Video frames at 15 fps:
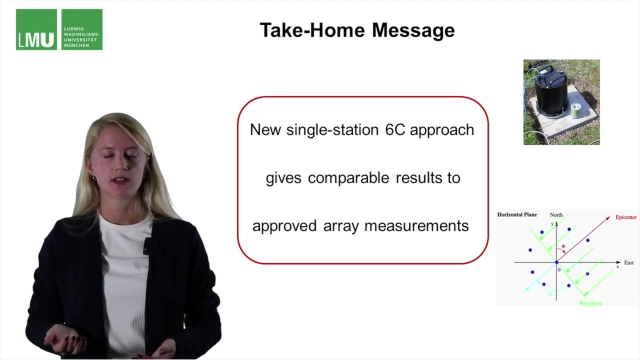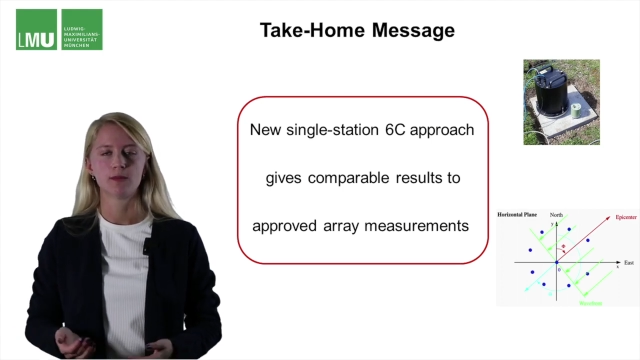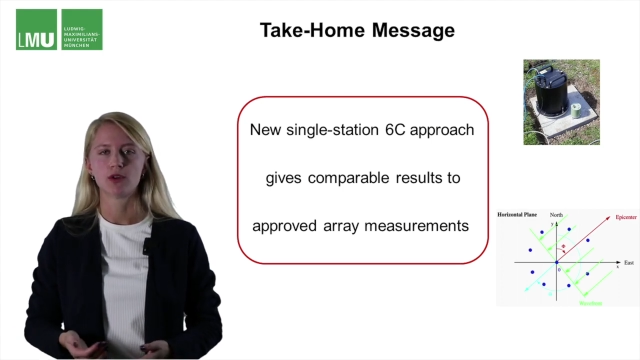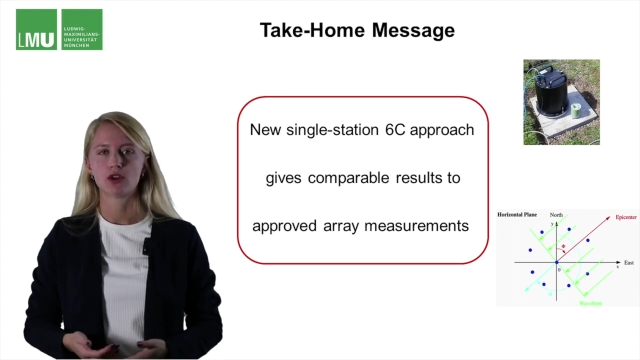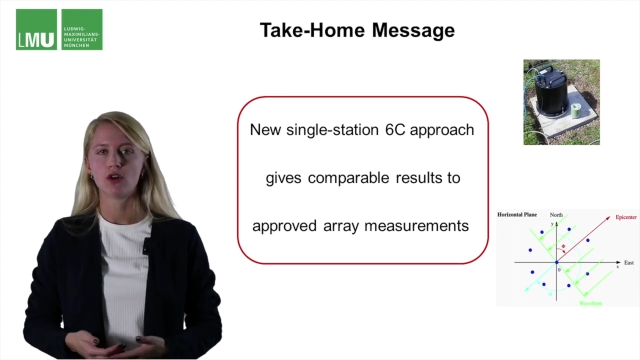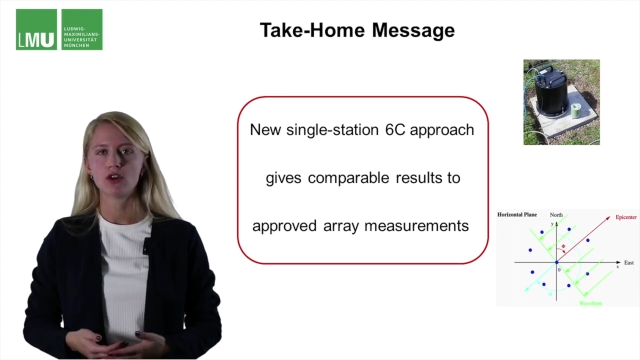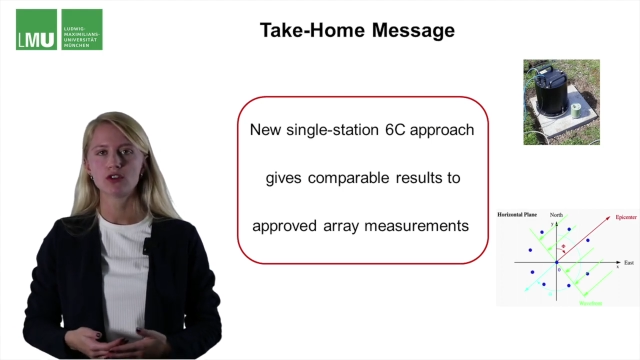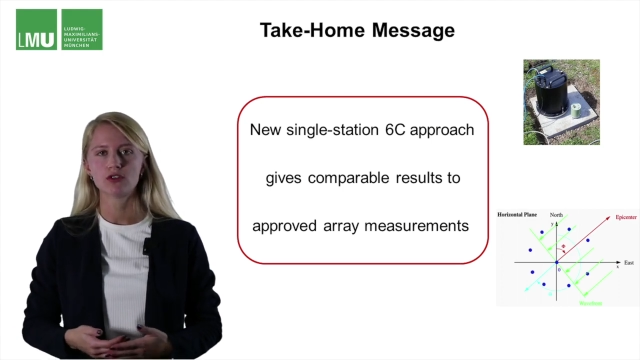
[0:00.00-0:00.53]
but
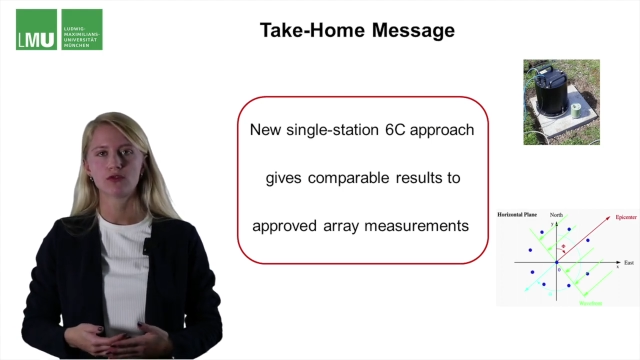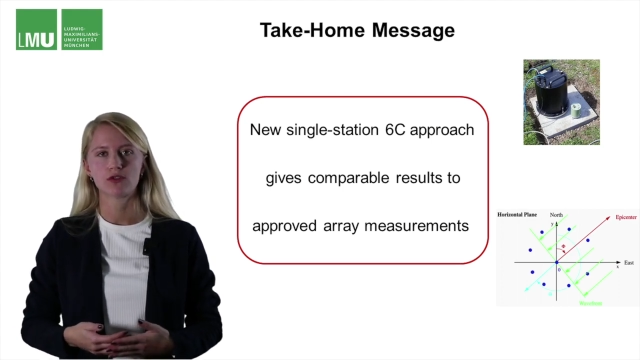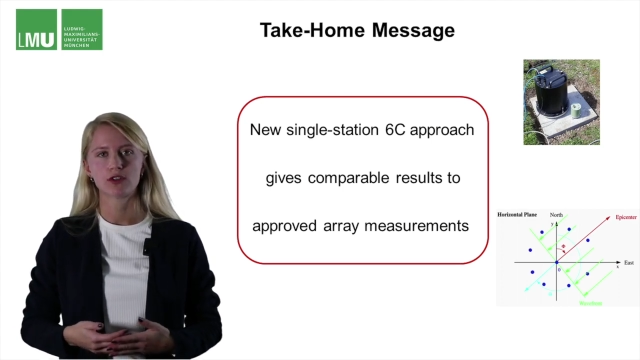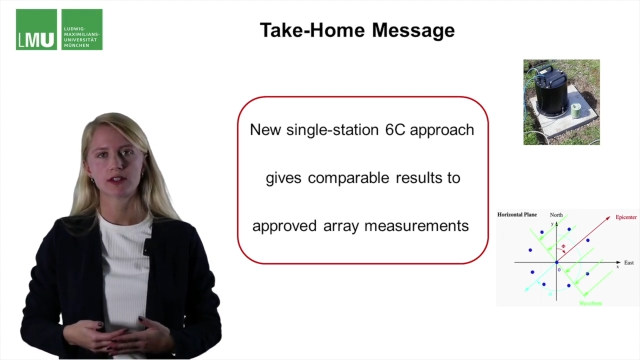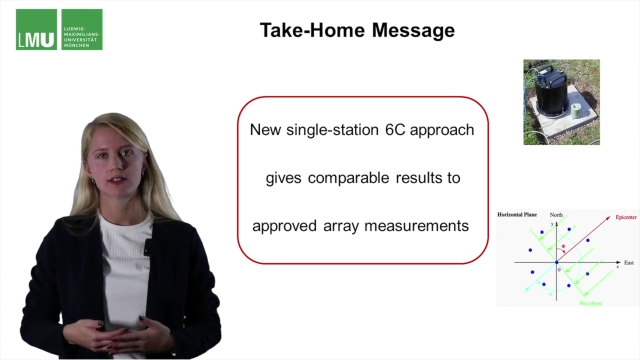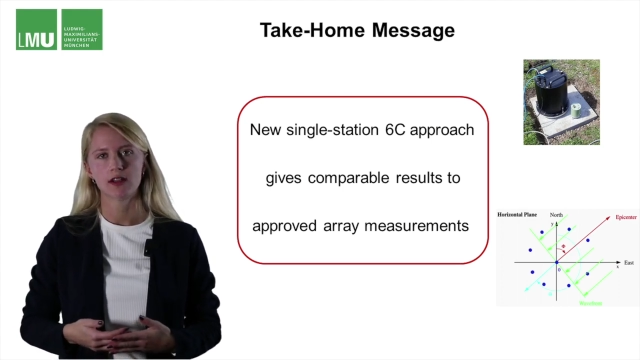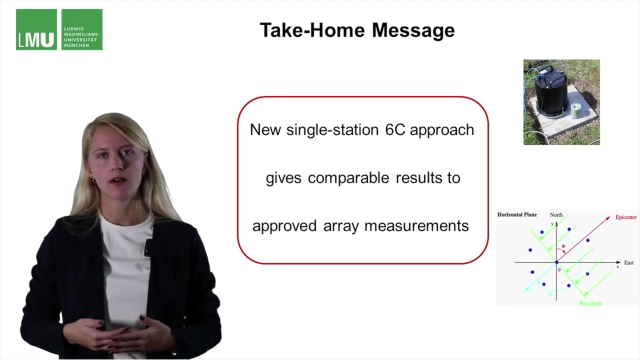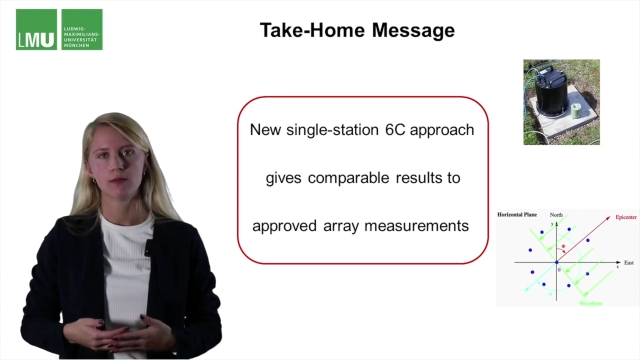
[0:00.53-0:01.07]
also, for
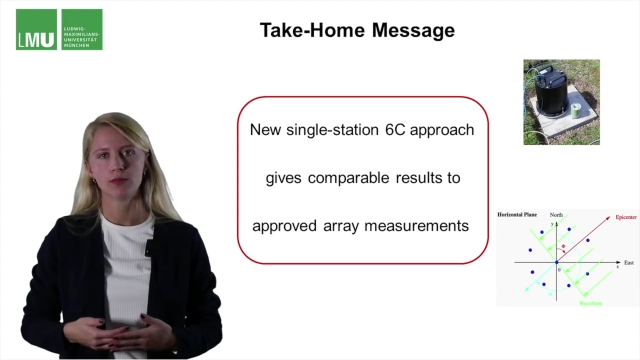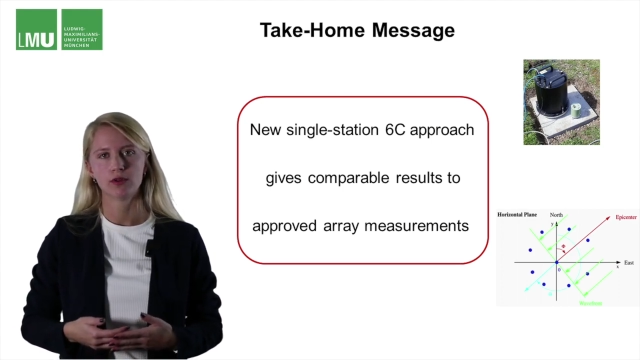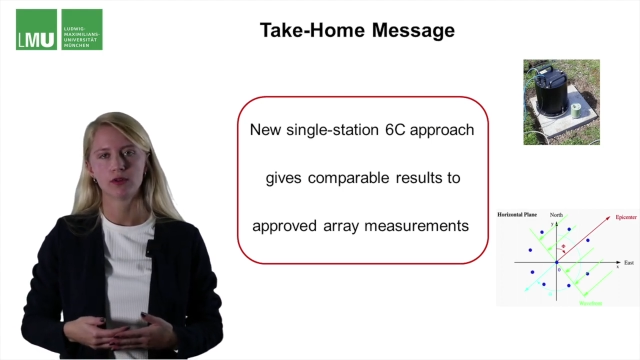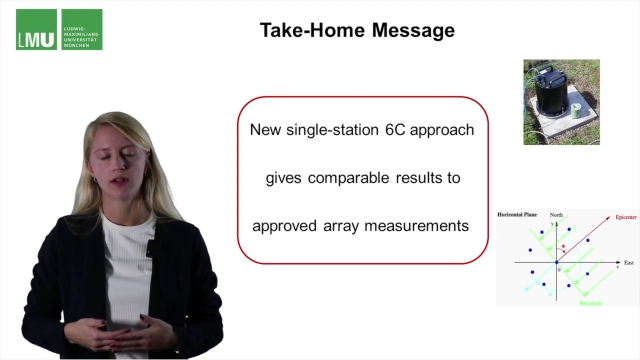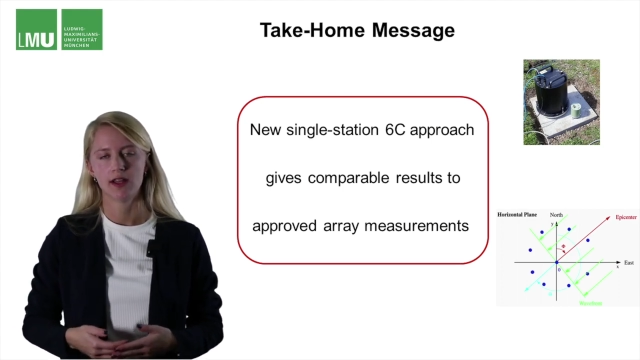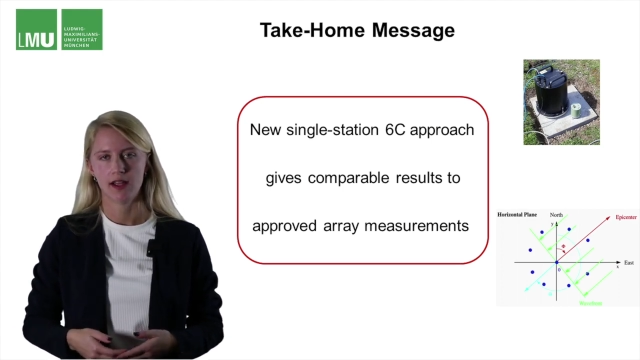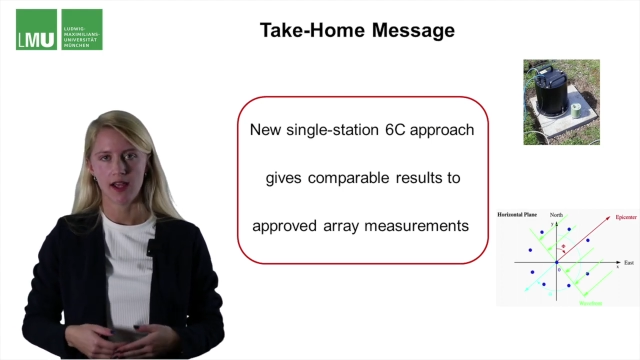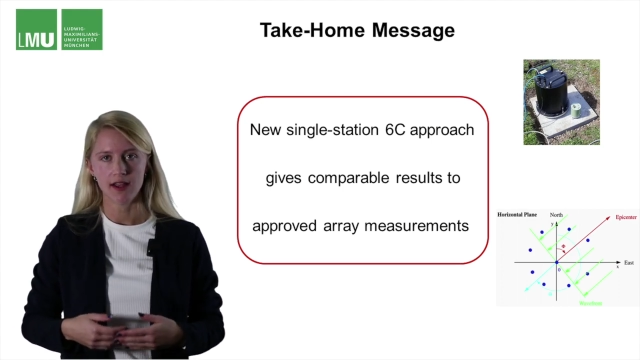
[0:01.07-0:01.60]
example,
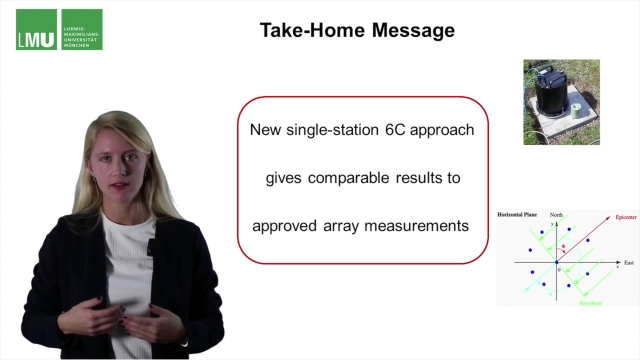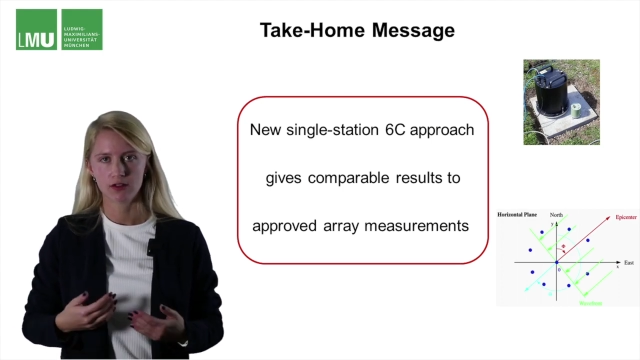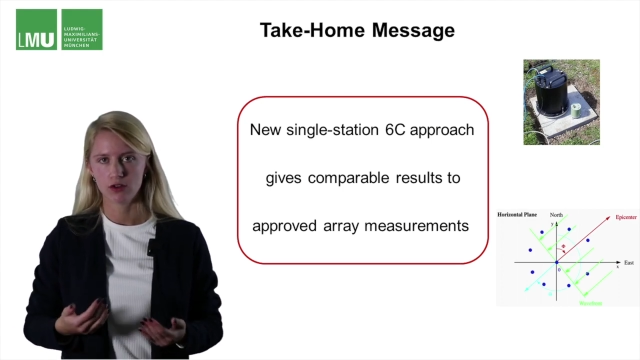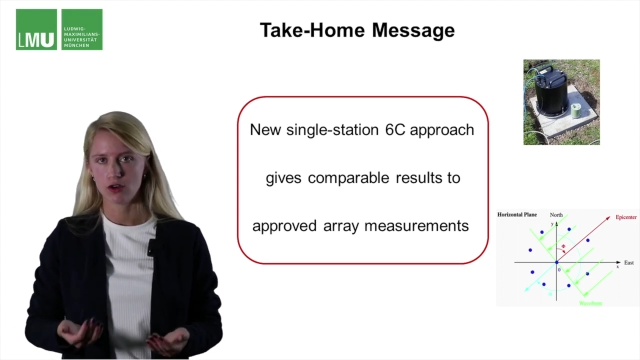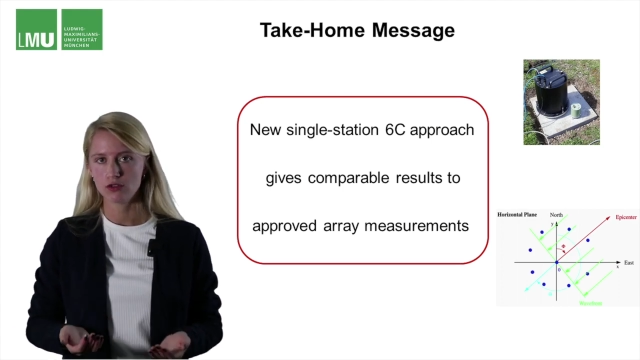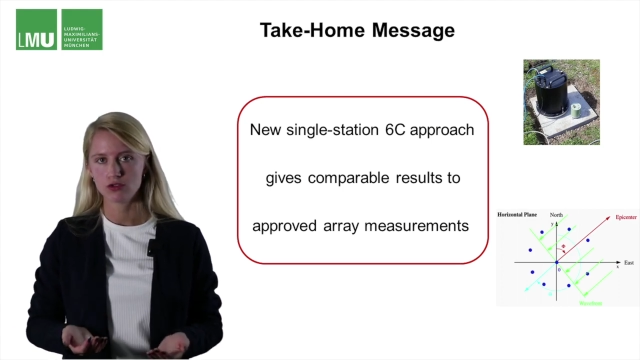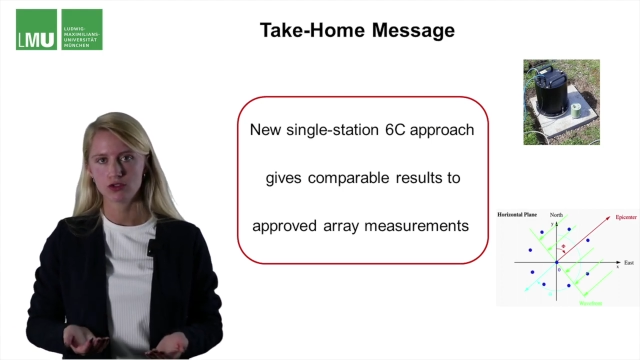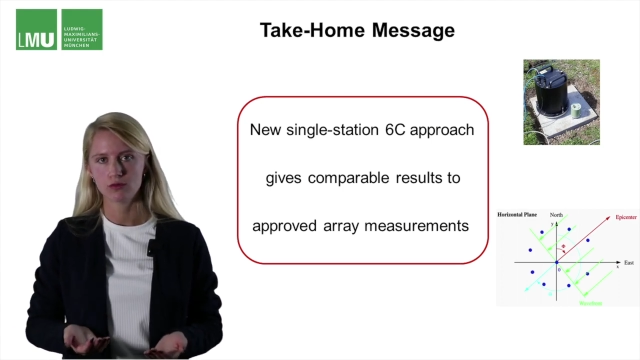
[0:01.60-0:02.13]
at the
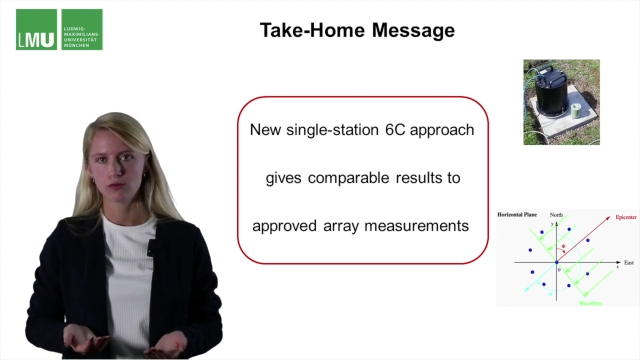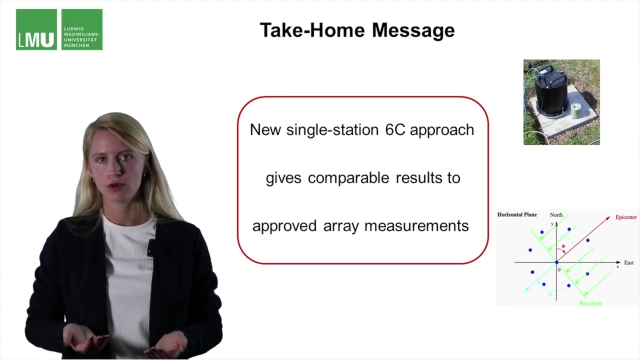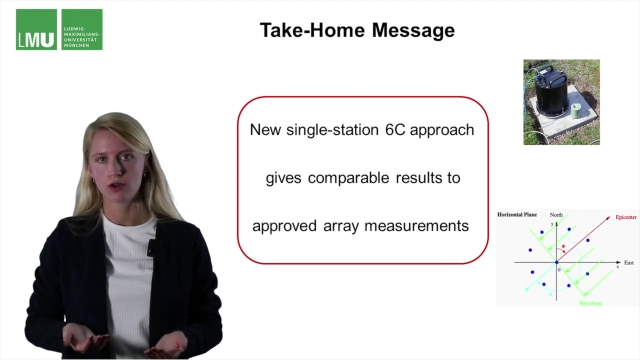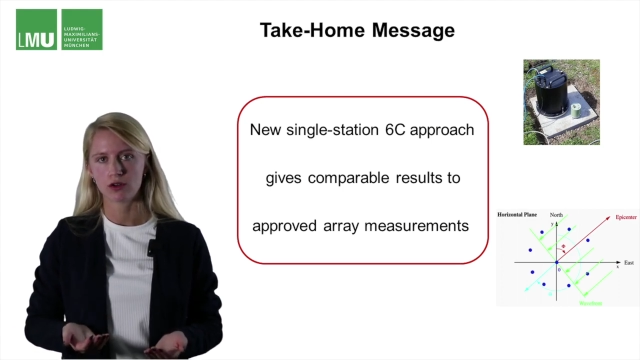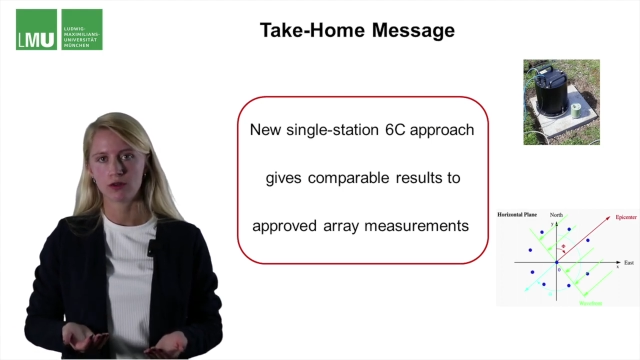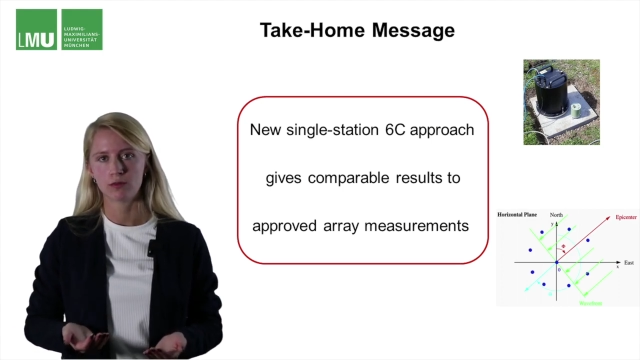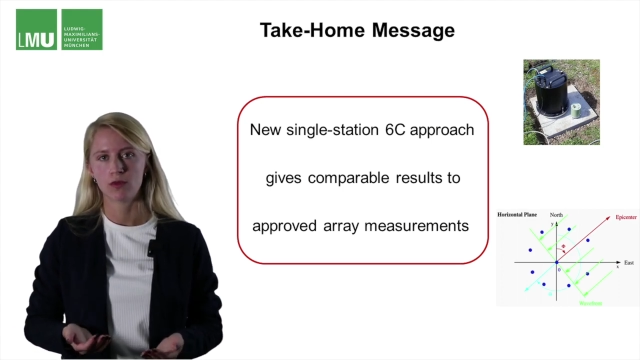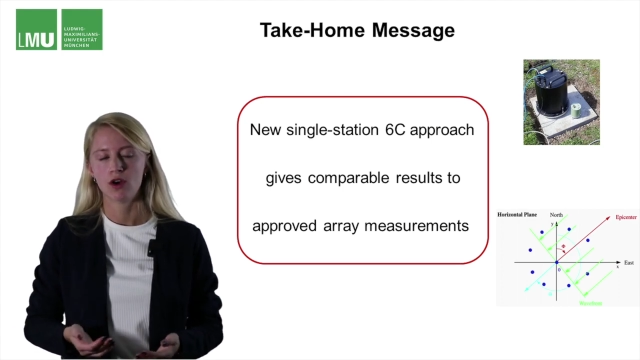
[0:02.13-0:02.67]
ocean bottom